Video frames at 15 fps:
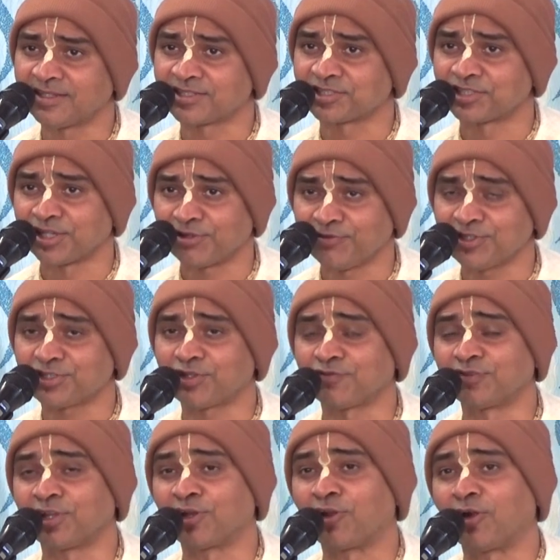the service
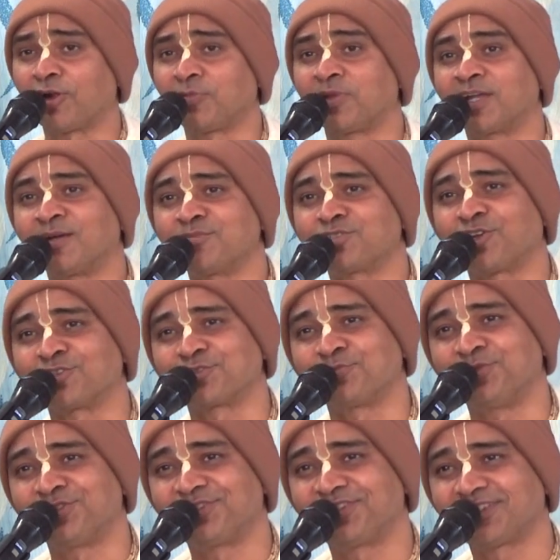of the Lord, becomes
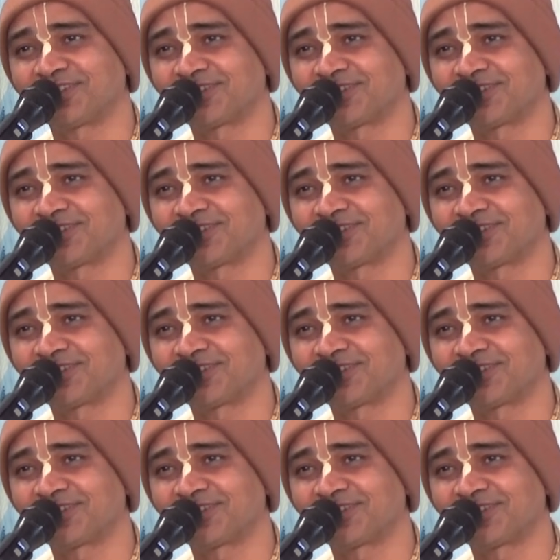auspicious.